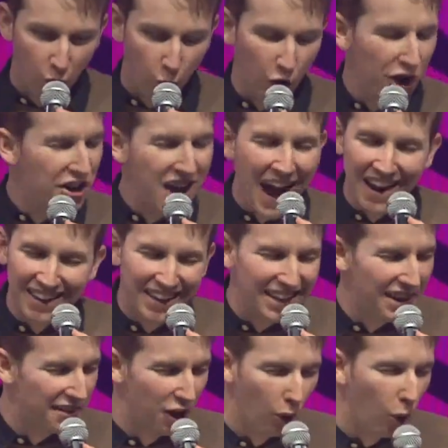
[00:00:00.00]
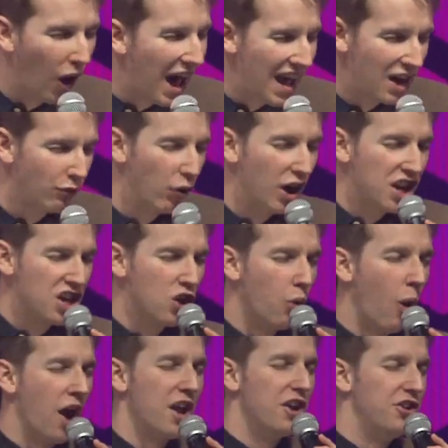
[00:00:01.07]
would not get in the way of what you
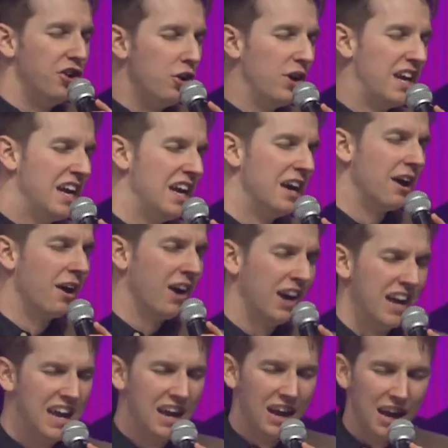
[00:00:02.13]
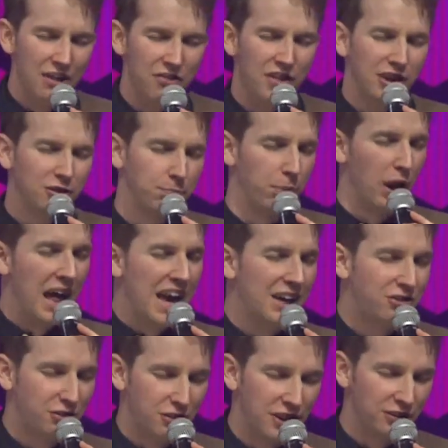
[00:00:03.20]
want to do here in this
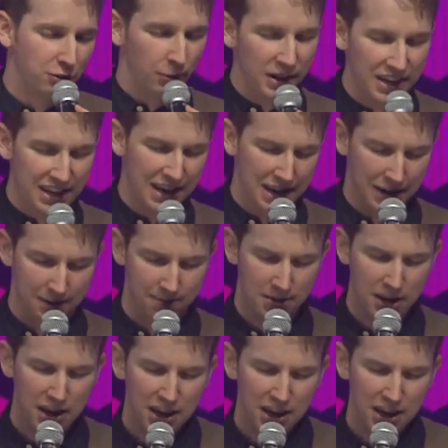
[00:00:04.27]
place this weekend.